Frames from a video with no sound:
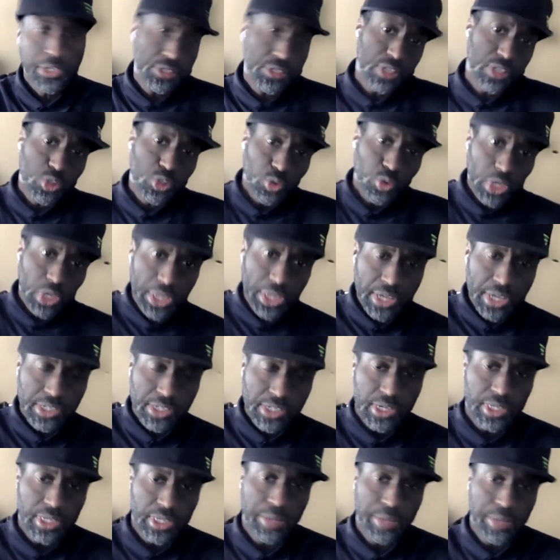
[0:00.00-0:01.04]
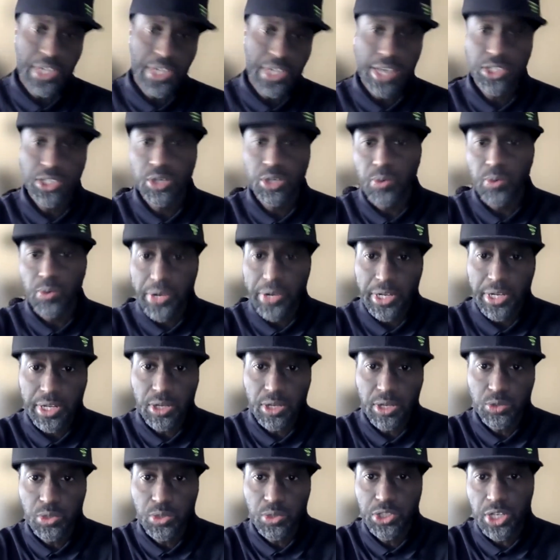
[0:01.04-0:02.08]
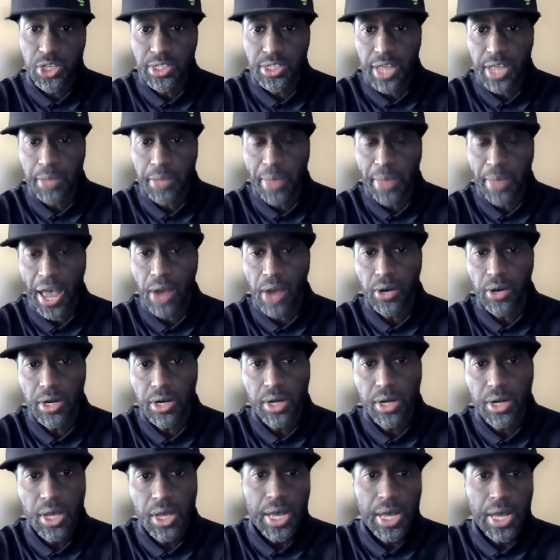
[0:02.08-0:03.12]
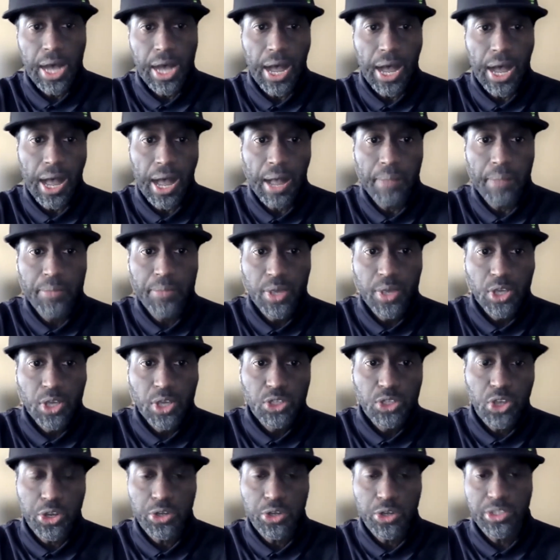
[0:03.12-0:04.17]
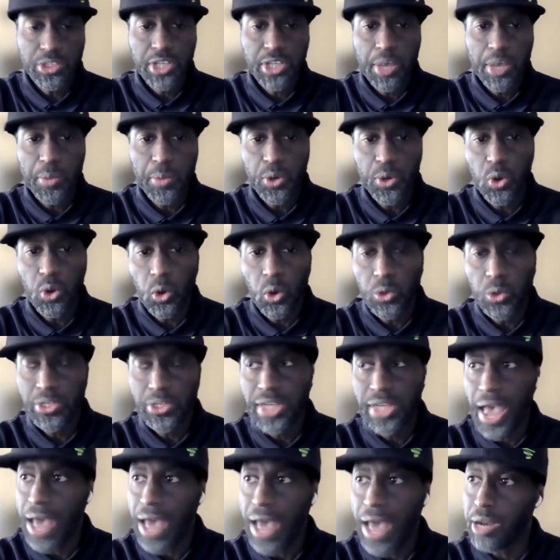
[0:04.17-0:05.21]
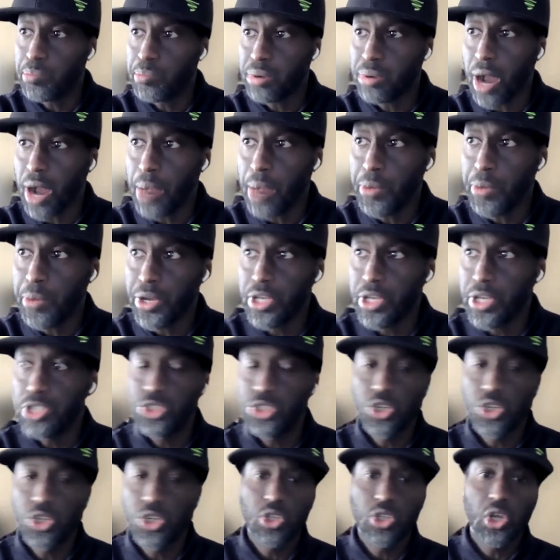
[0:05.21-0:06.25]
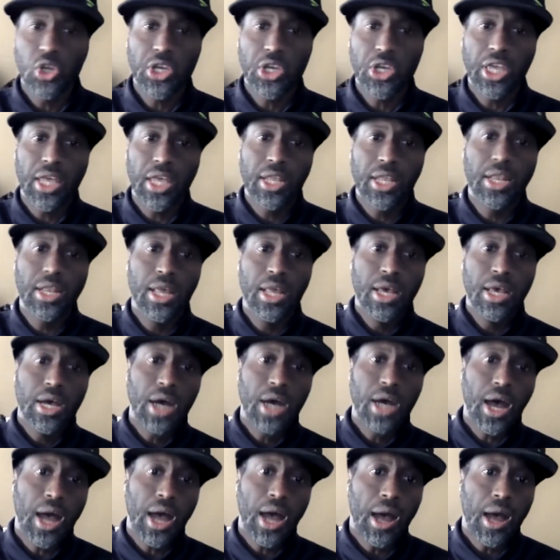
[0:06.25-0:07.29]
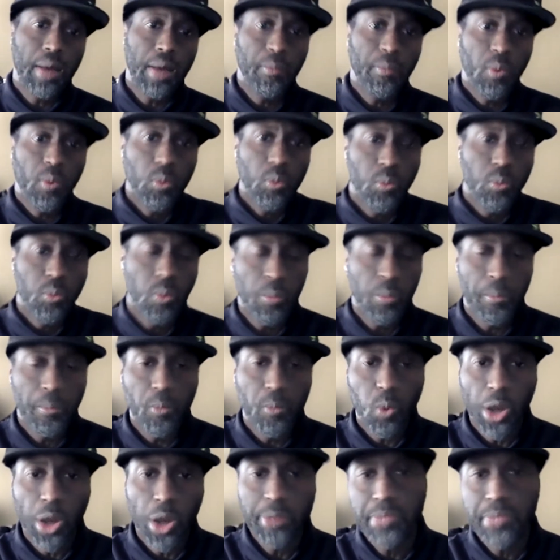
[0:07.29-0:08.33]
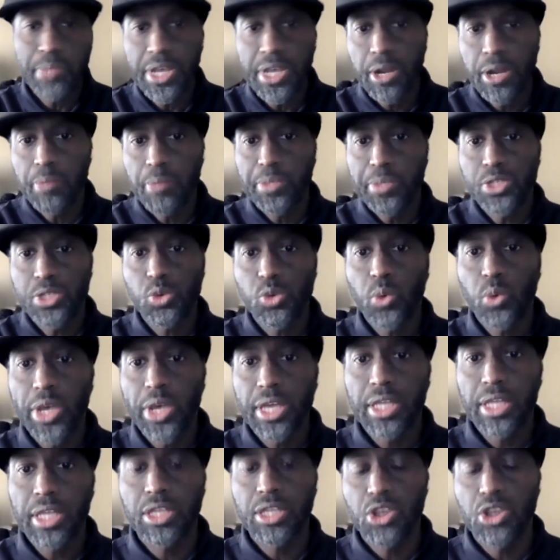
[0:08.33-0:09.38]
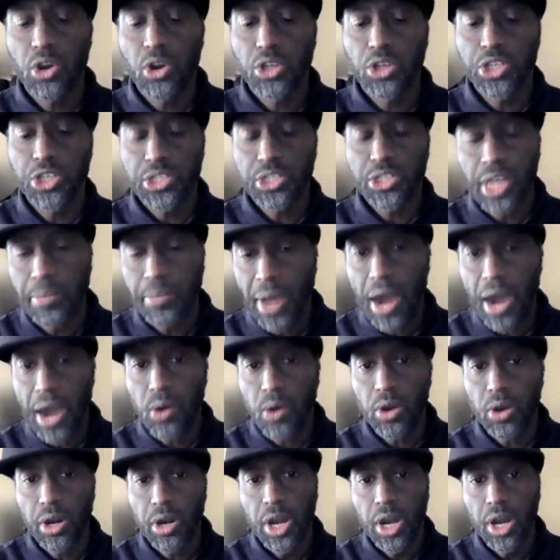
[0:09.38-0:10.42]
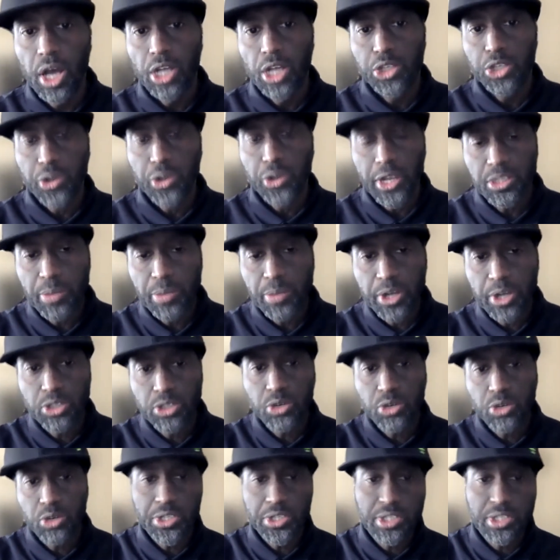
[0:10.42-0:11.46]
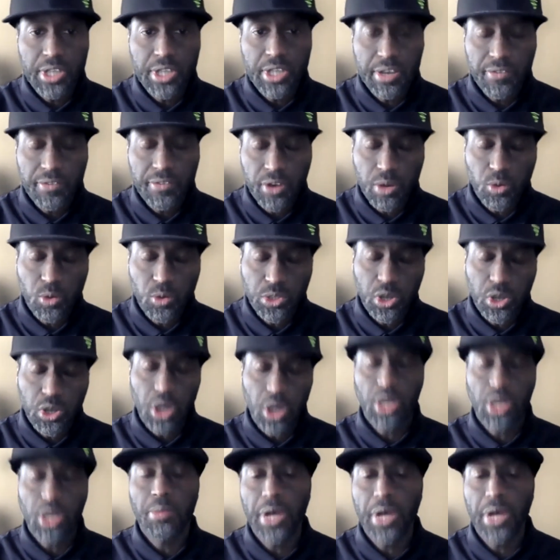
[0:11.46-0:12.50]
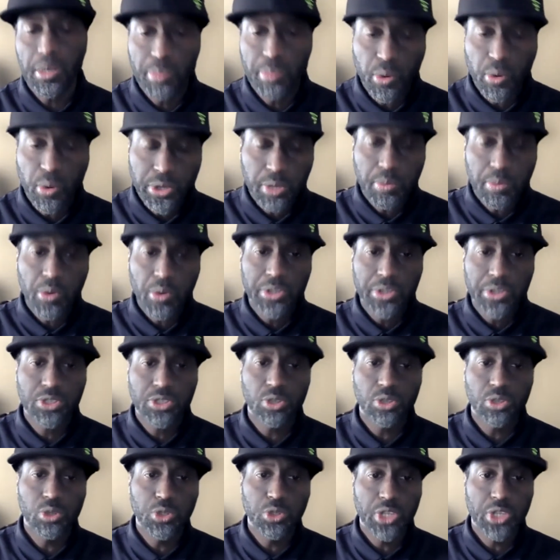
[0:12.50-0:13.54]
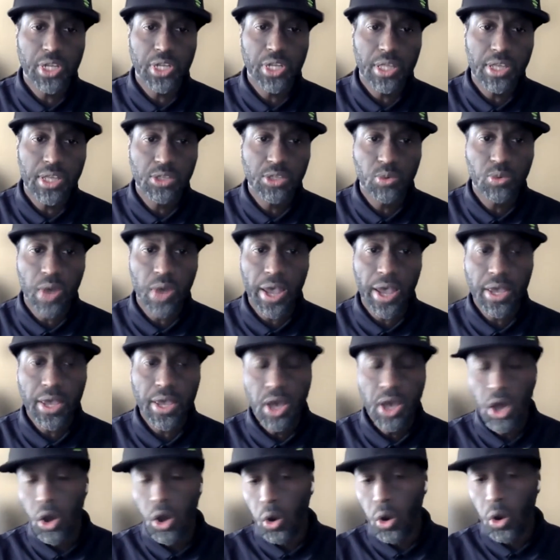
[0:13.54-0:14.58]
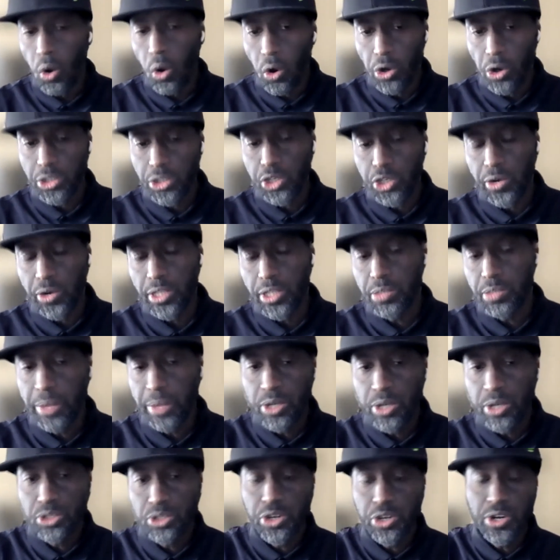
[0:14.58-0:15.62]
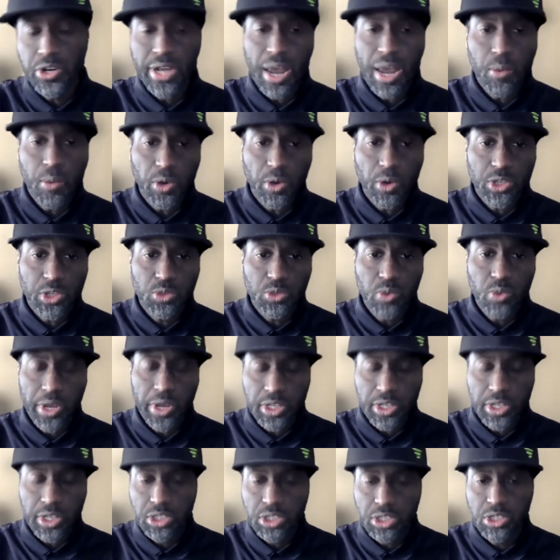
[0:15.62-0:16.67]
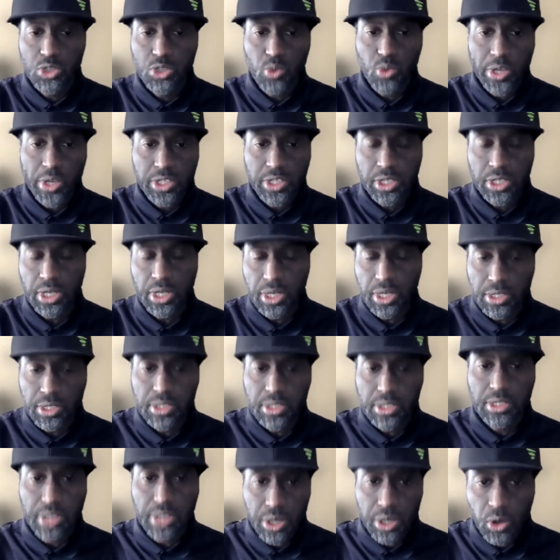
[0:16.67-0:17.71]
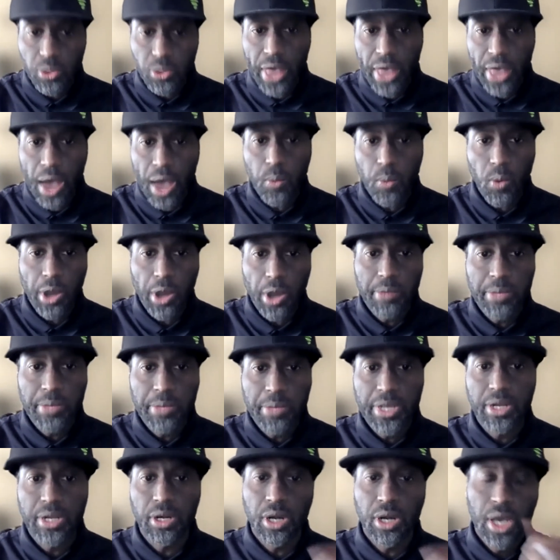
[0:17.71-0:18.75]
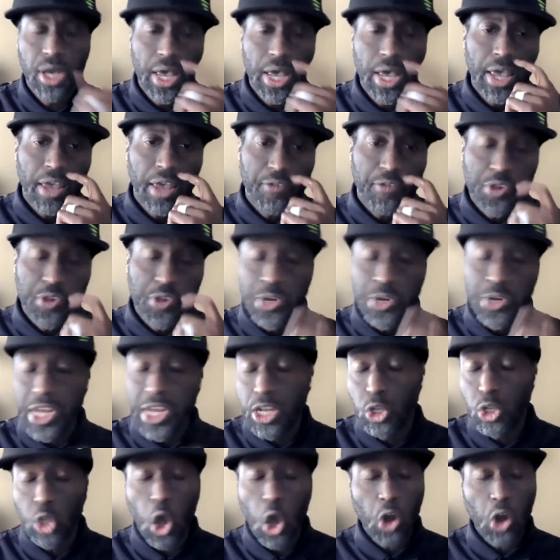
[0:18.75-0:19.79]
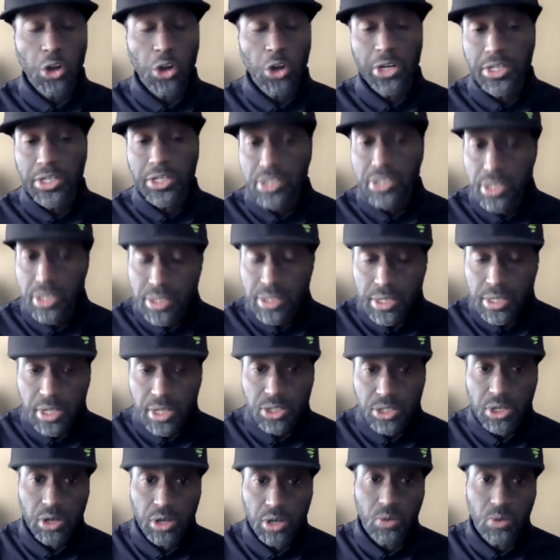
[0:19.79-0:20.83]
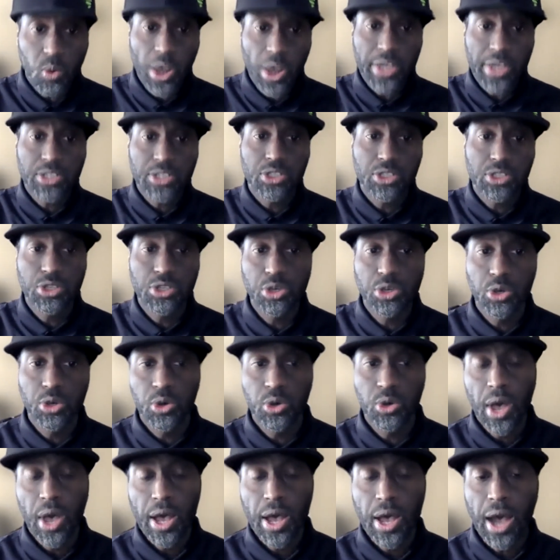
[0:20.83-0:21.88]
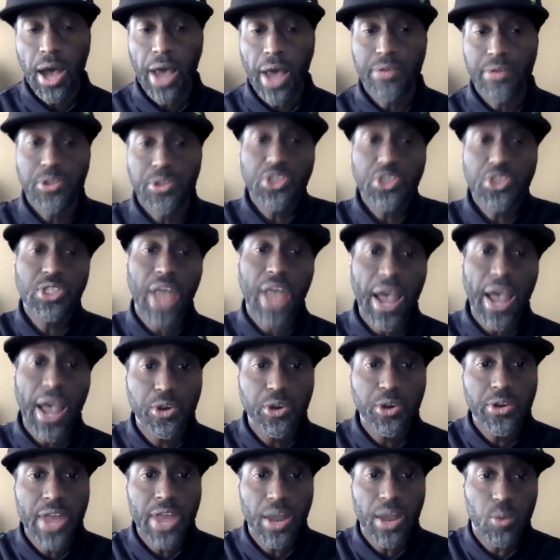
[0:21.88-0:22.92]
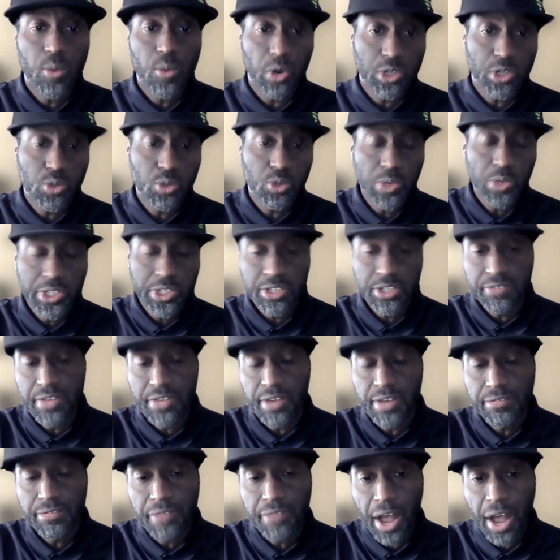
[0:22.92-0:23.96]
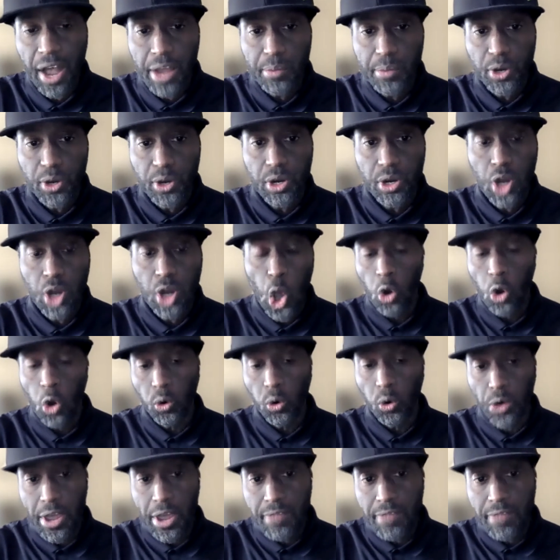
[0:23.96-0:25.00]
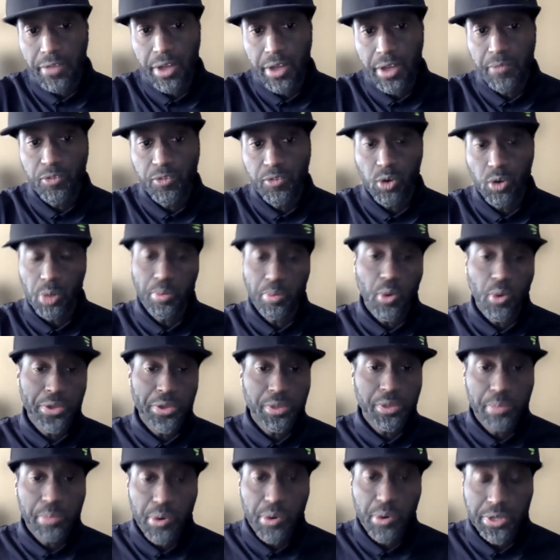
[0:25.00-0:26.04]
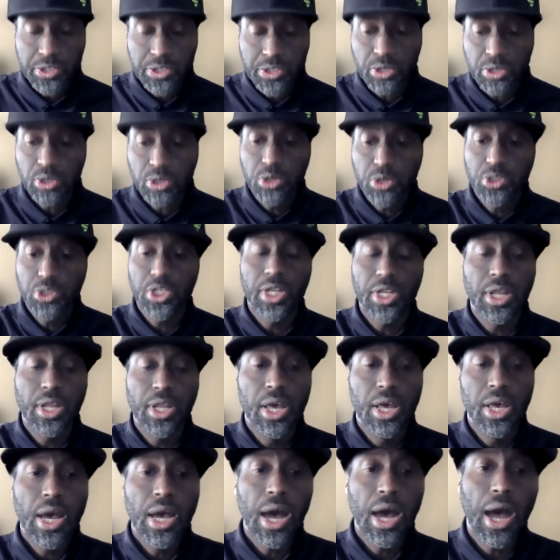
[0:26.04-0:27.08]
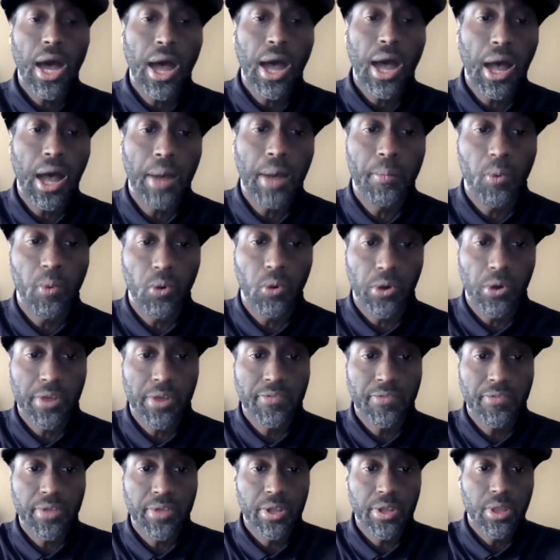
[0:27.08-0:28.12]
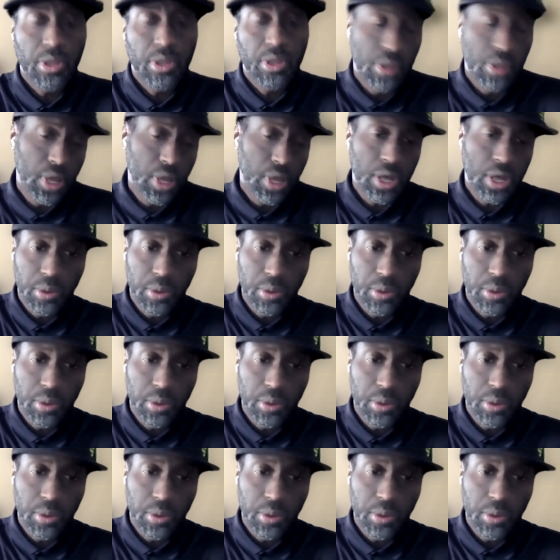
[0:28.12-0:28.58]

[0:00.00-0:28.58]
Distance really isn't a limitation when it deals with just that power. So your typical data properties, you're looking 1 meter between your just that power transmitter to receiver, and we're talking about a point-to-point solution in this way, or transmitter to your network switch is still that 1 meter. If you need longer distances, there are ways to either stack your network switches via fiber, or even for a point-to-point solution, or even